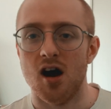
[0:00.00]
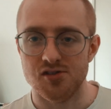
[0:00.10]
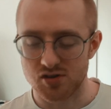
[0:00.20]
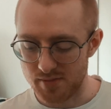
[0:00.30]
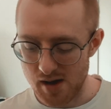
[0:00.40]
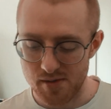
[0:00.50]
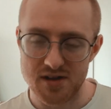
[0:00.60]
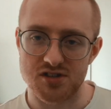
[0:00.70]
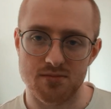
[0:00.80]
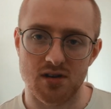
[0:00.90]
I talk about him a
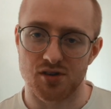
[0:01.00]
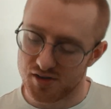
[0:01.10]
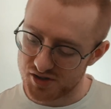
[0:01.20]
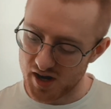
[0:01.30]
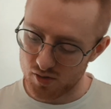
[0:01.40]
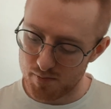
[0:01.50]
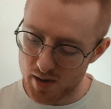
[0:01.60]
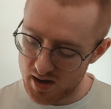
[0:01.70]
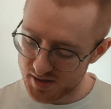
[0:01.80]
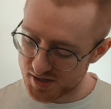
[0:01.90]
bit too much on this channel,
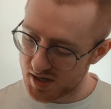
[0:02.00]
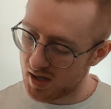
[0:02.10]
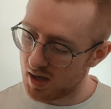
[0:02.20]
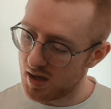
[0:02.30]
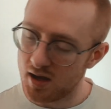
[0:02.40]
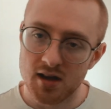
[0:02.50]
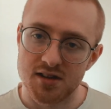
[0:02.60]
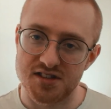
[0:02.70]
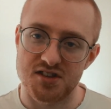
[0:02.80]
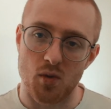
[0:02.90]
but
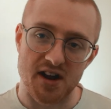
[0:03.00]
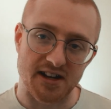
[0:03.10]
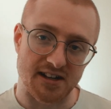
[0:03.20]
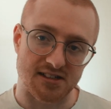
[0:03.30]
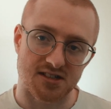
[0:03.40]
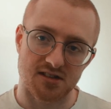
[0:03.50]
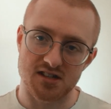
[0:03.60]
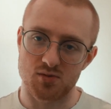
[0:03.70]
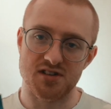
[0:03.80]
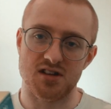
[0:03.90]
this is The Way of Kings.
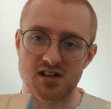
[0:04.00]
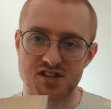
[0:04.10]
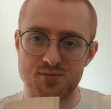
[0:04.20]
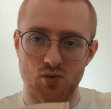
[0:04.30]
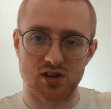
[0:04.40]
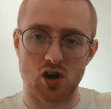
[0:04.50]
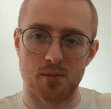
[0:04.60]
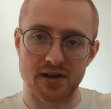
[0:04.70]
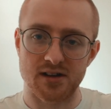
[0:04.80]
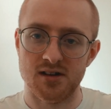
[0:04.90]
This one is like a smaller
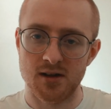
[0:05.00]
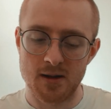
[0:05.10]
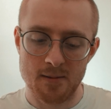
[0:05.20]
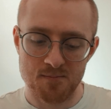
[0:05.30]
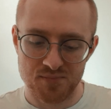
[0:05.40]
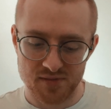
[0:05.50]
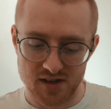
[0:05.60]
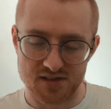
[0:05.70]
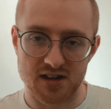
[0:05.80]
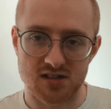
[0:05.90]
copy.
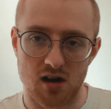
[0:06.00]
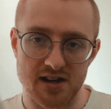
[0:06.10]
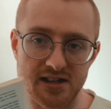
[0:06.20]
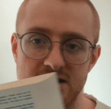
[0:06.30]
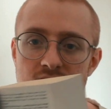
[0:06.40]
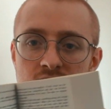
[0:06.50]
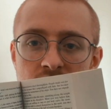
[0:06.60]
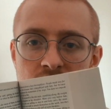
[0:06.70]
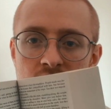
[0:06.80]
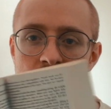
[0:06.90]
It's like tiny,
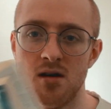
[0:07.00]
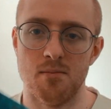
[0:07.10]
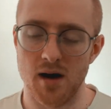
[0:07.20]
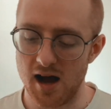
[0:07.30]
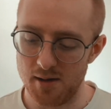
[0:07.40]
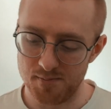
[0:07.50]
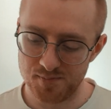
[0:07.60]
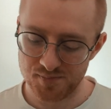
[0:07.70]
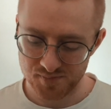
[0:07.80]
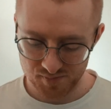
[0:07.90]
but
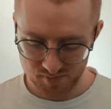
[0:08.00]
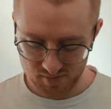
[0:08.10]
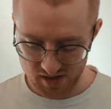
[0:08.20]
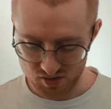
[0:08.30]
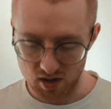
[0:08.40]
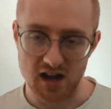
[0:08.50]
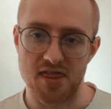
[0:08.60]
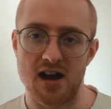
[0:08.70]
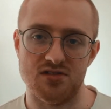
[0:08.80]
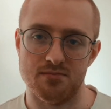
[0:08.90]
it's got like
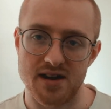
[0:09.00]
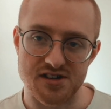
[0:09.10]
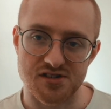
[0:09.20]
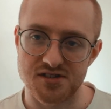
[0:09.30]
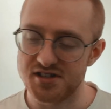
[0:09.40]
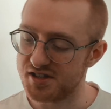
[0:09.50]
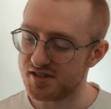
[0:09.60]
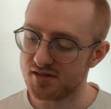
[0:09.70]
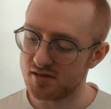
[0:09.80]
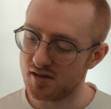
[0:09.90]
1,000 pages. This
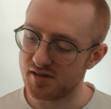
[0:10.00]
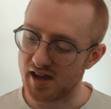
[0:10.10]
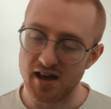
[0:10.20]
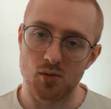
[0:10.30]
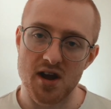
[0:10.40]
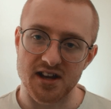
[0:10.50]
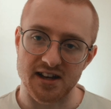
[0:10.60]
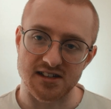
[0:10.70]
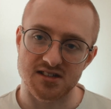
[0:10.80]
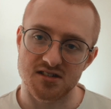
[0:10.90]
is, yeah, The Way of
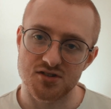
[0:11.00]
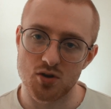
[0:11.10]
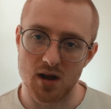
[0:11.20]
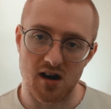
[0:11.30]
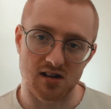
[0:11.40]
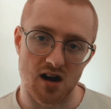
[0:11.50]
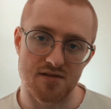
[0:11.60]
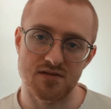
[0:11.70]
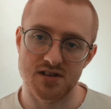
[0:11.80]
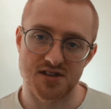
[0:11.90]
Kings, Stormlight
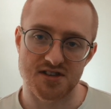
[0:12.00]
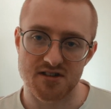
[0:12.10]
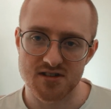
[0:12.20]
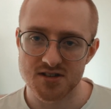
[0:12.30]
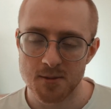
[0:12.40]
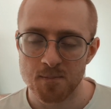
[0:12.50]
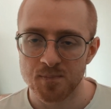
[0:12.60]
Archive is the series,